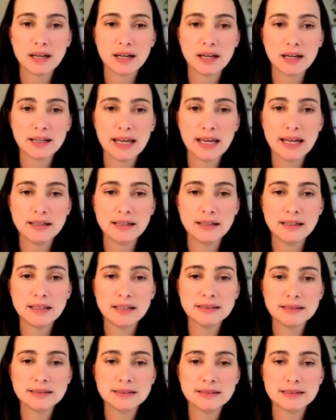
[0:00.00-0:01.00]
again
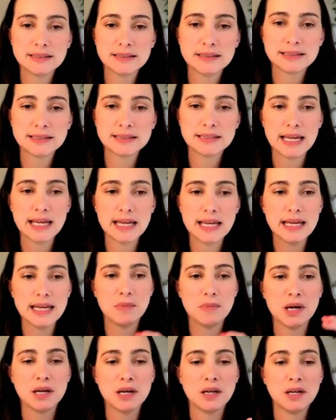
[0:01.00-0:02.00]
is the
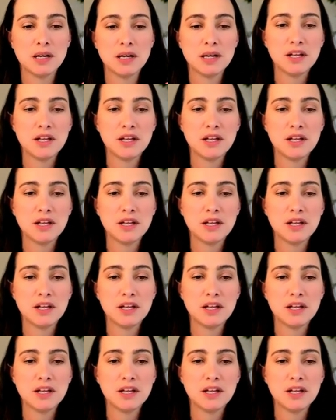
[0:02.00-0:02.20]
same